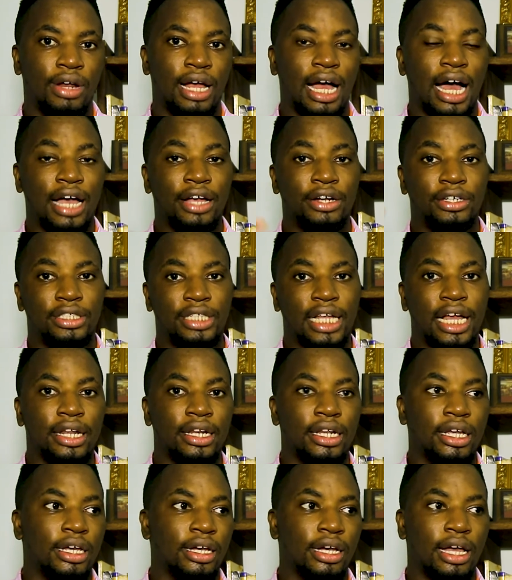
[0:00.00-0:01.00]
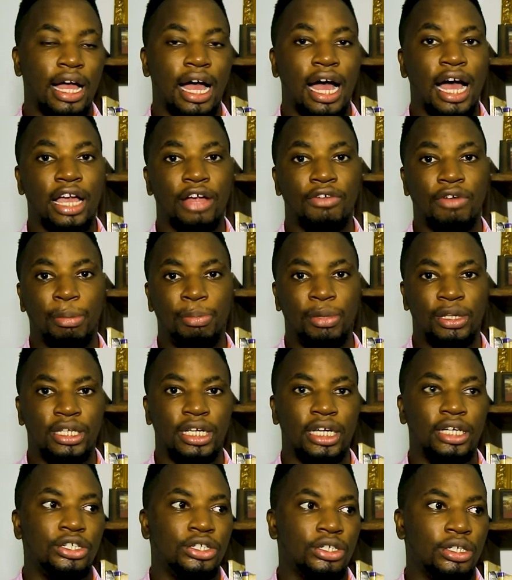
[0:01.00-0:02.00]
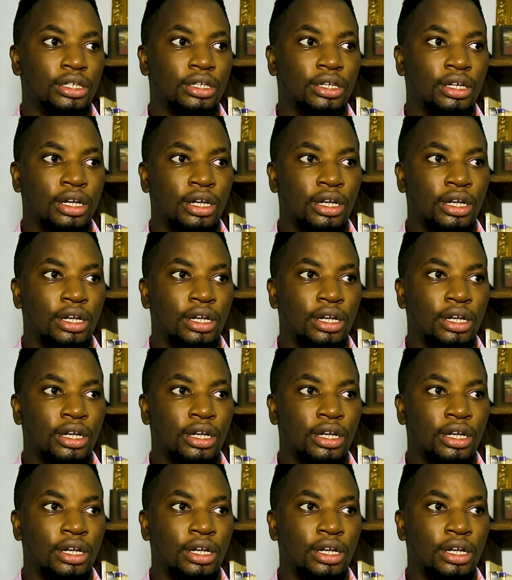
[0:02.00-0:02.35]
higher standing, higher reputation,